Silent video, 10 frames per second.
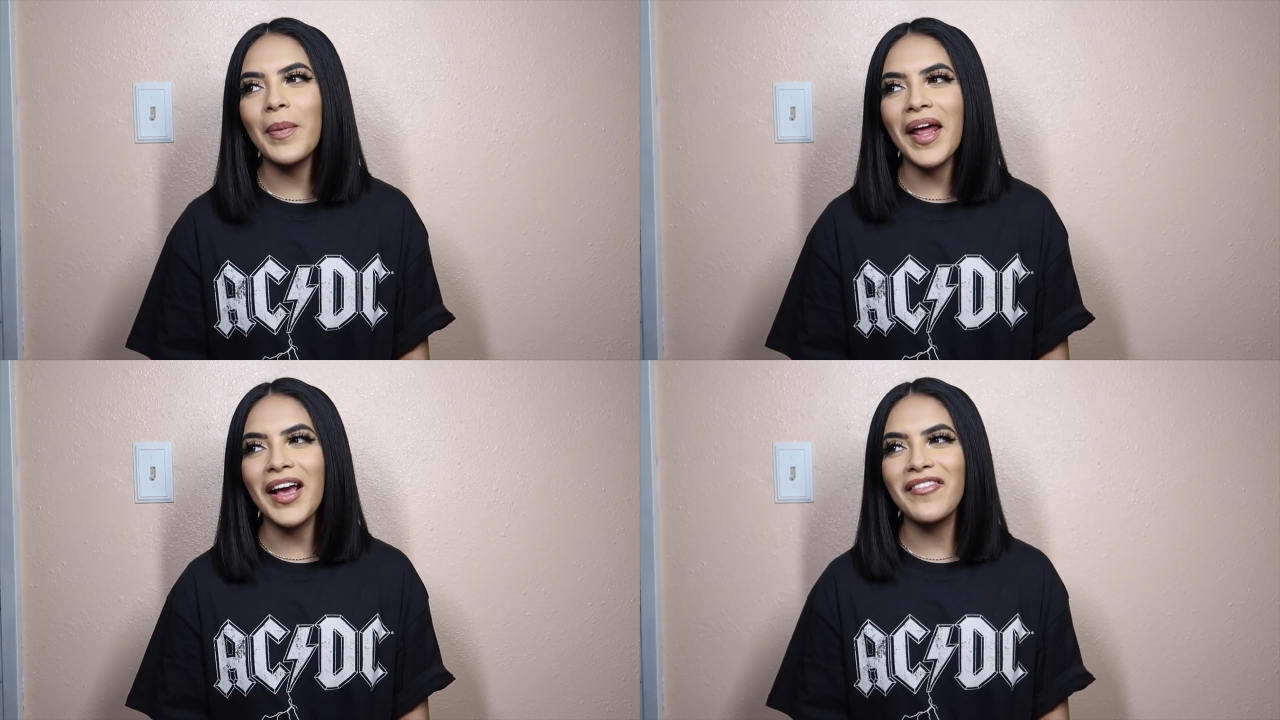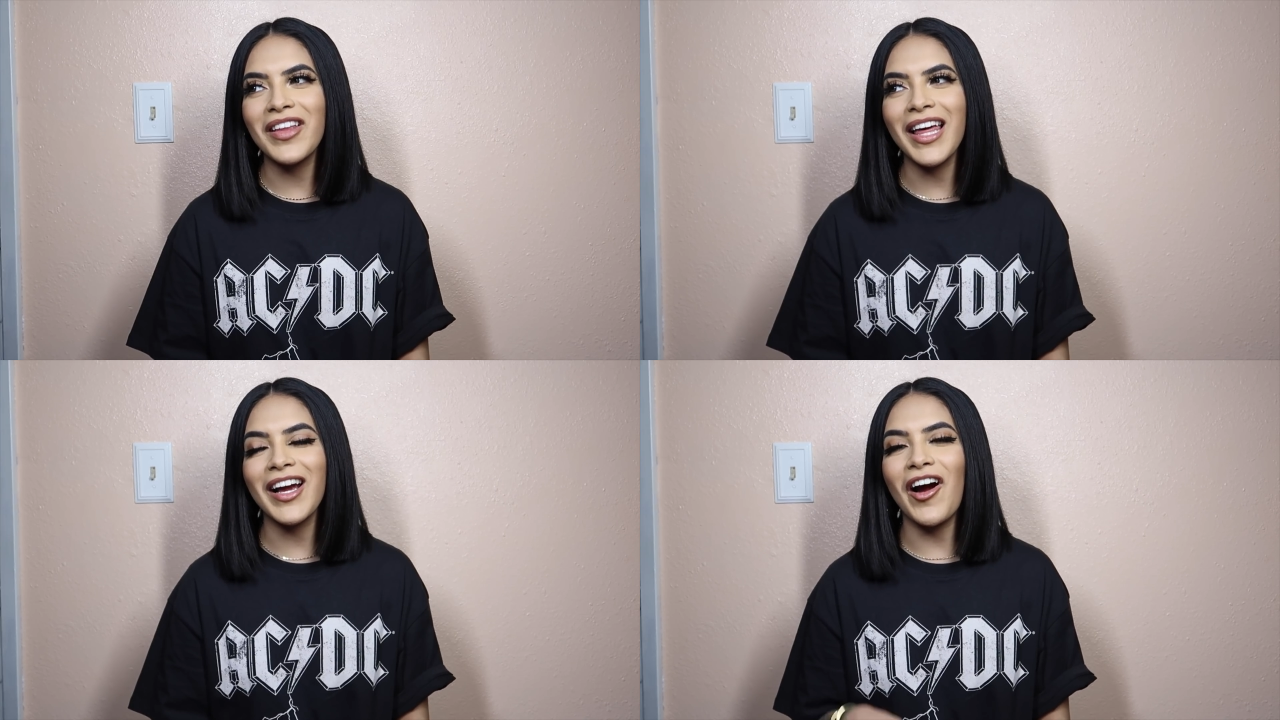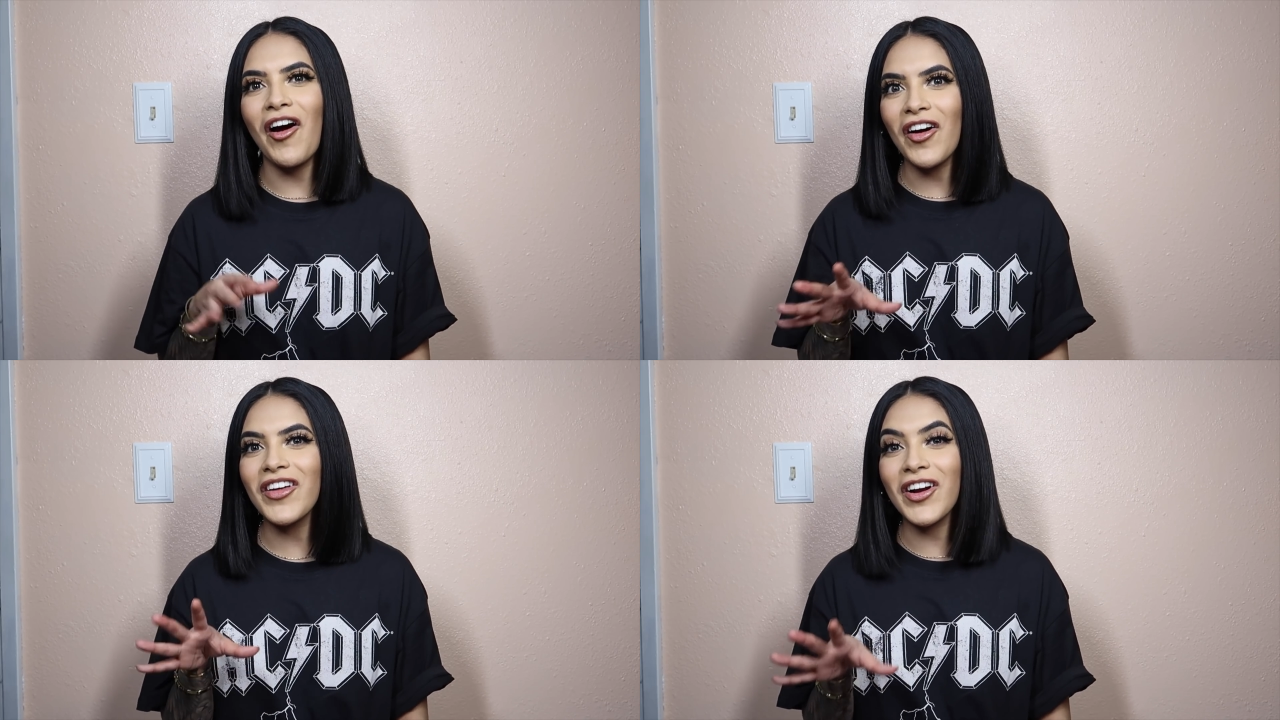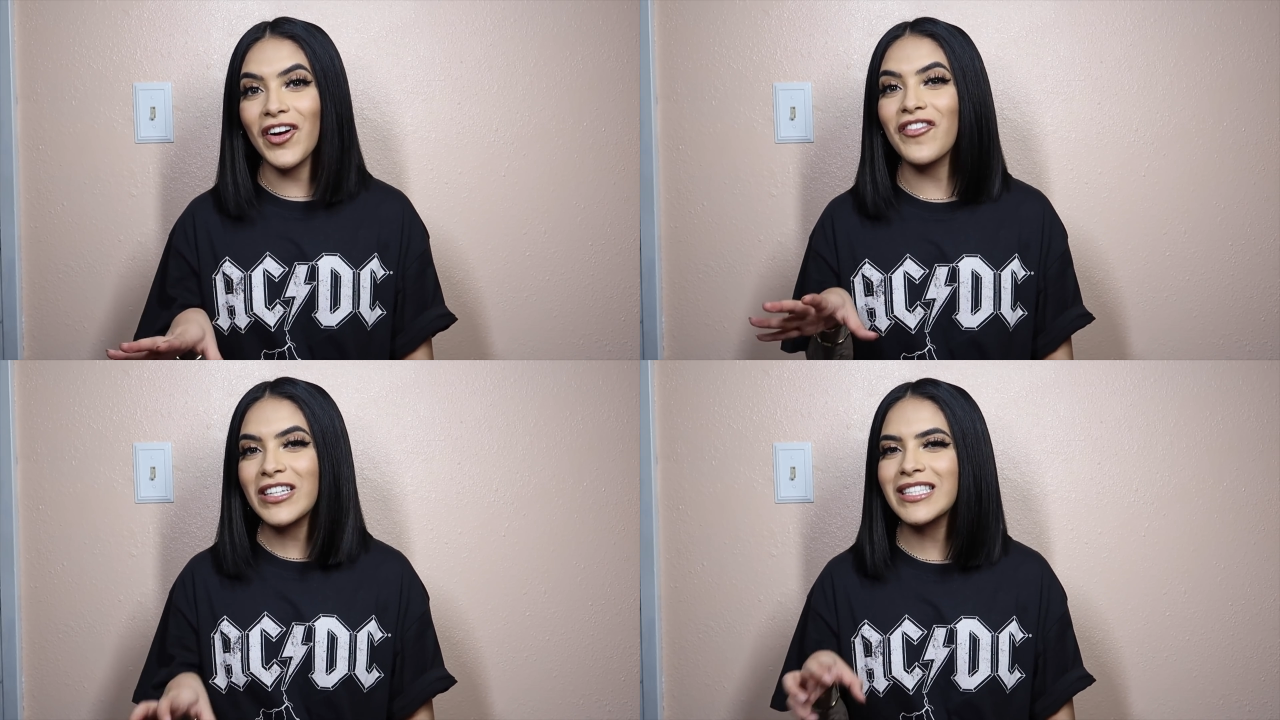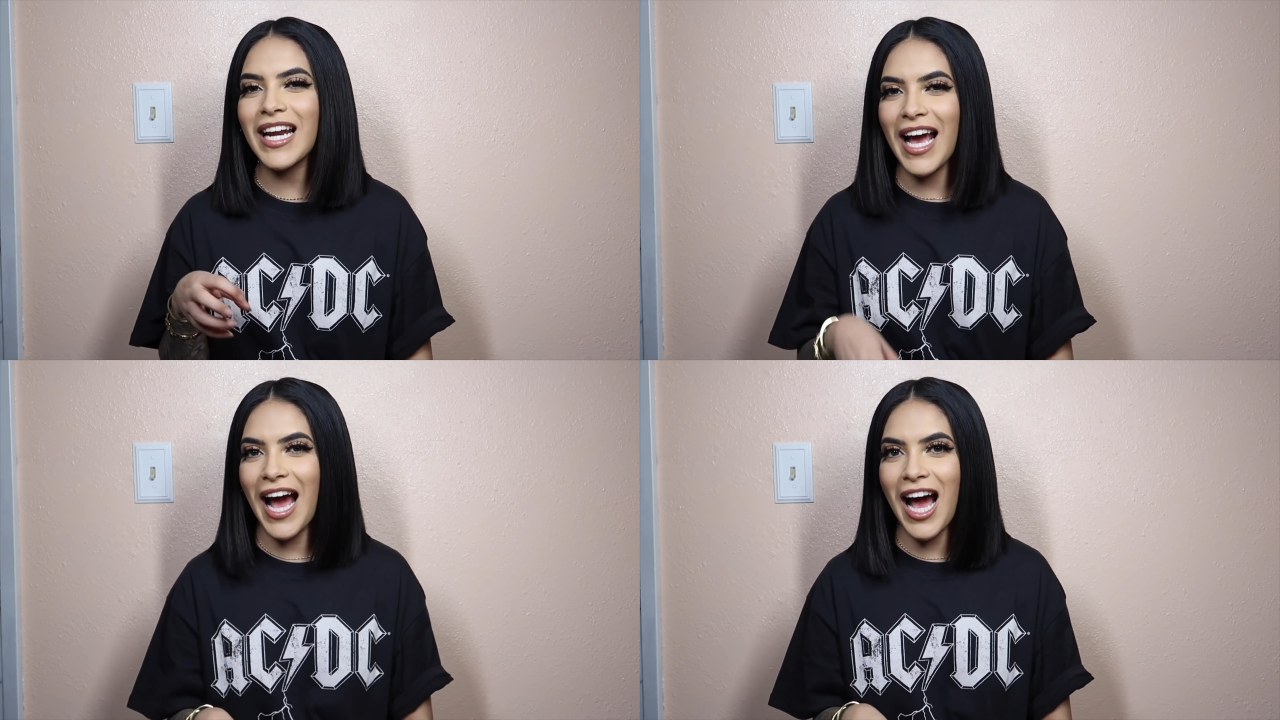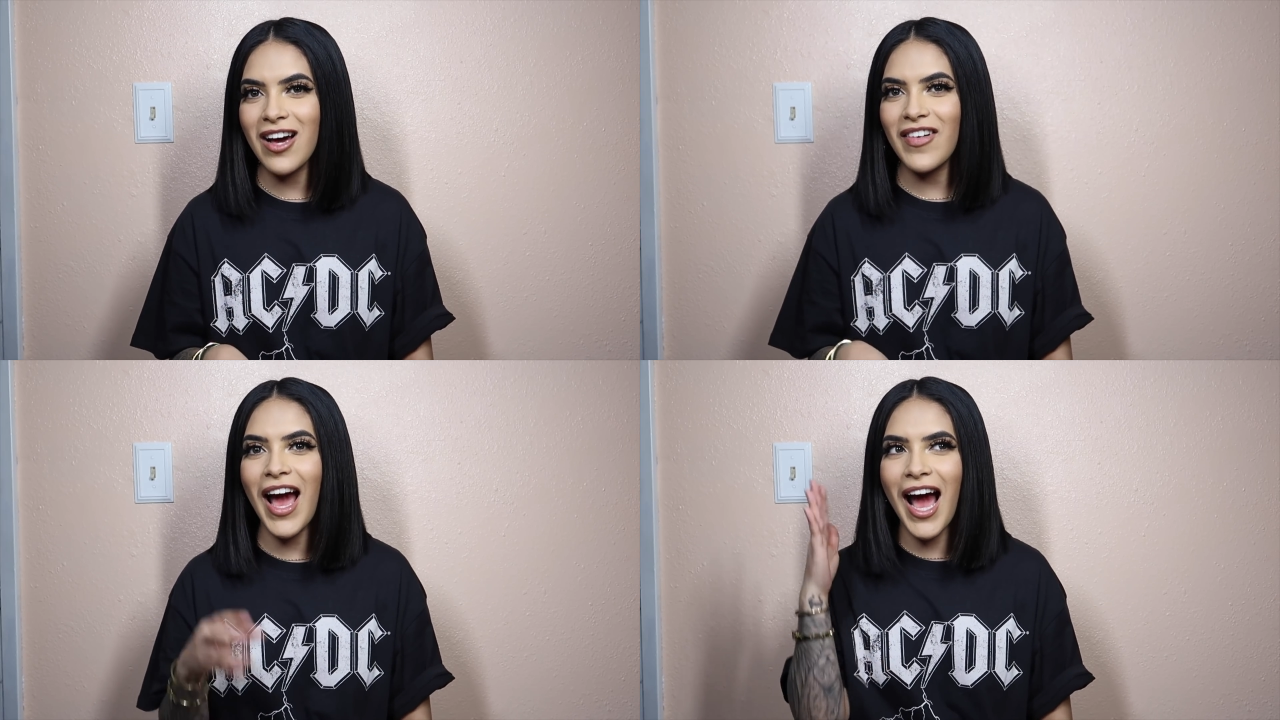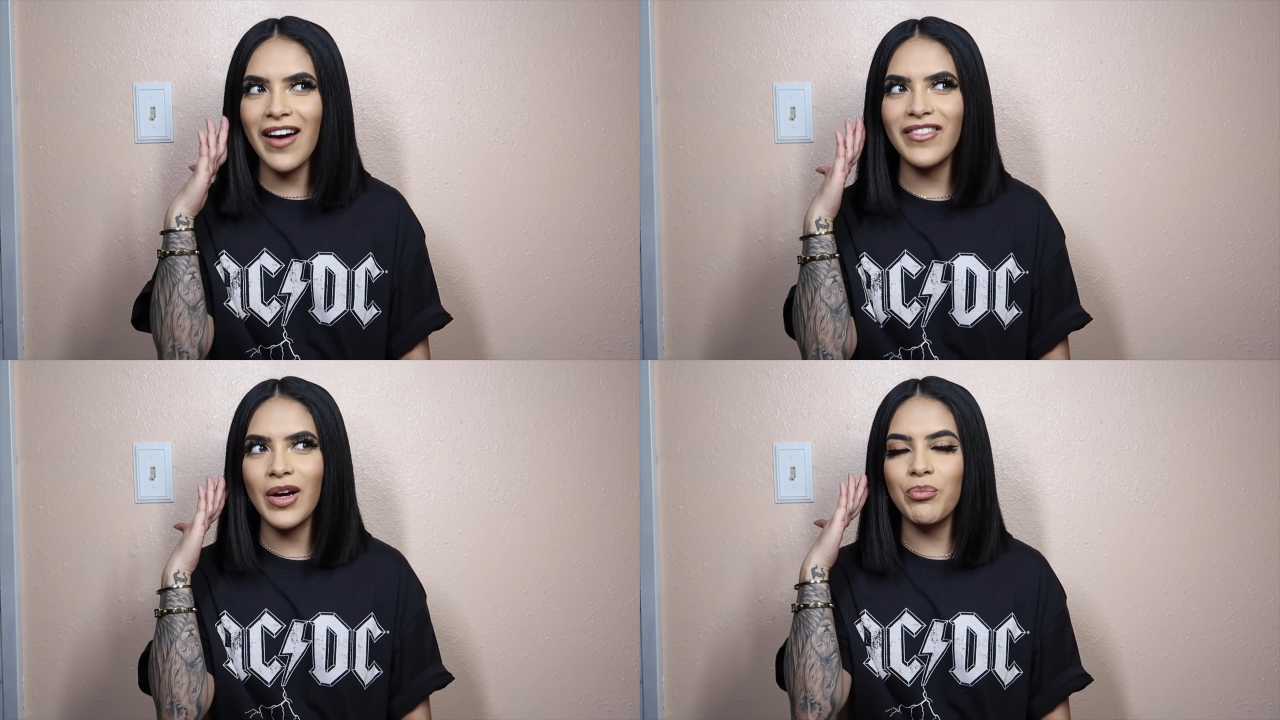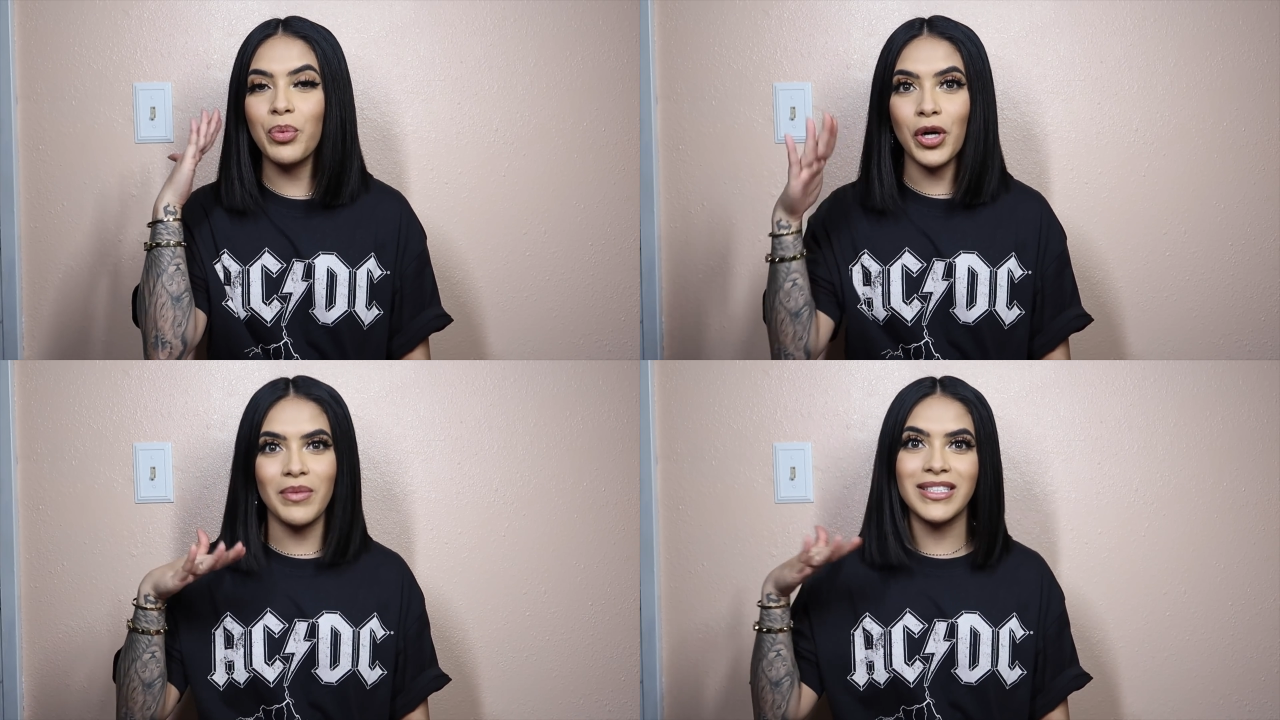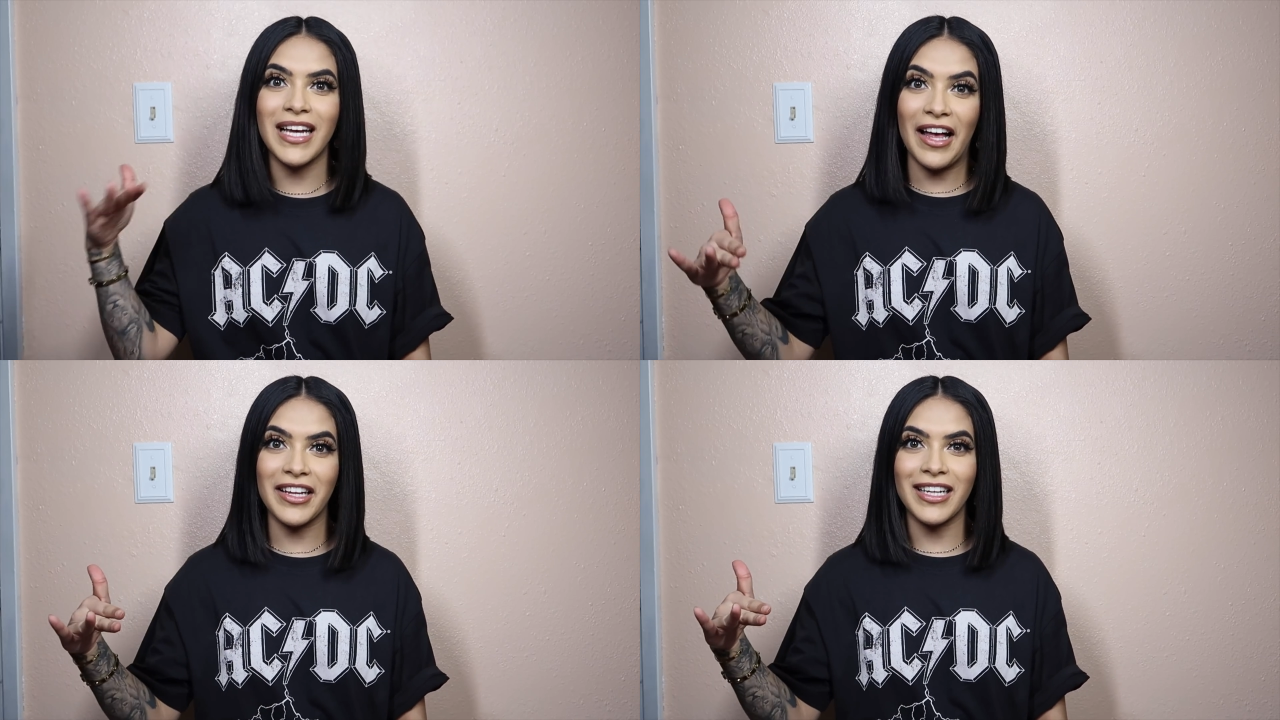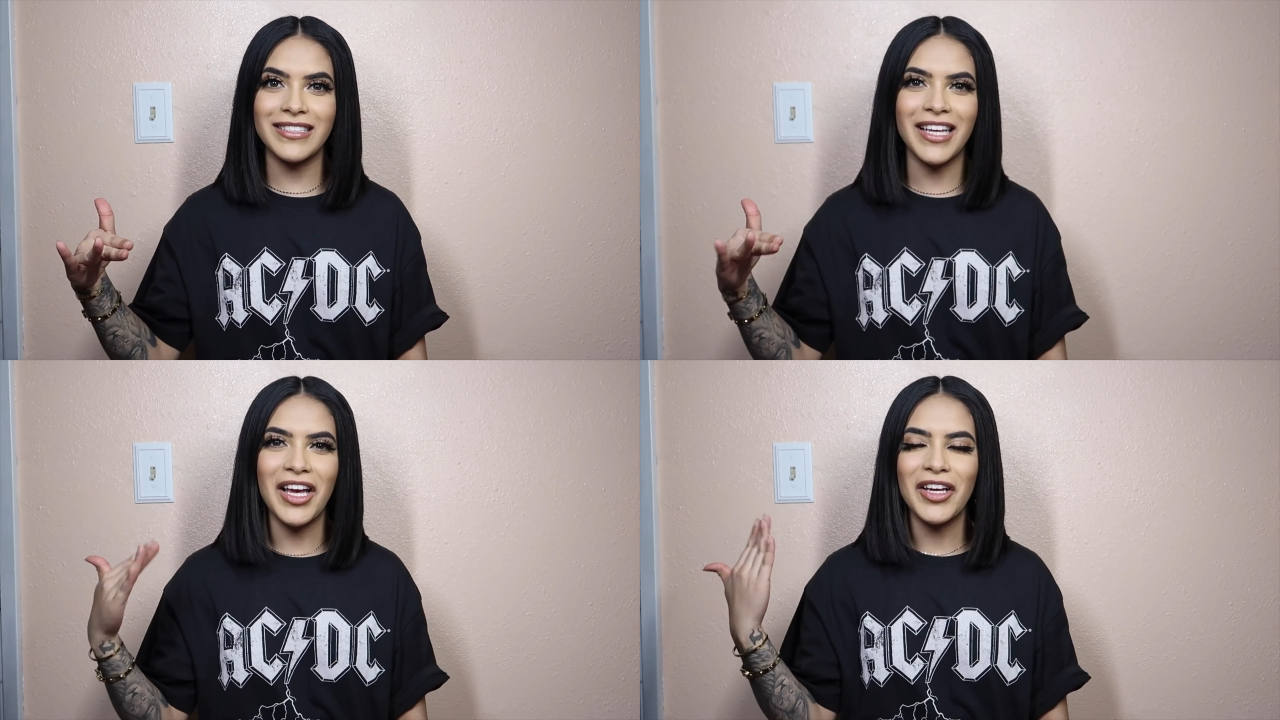but I feel like all the girlfriends that I have boy mentalities.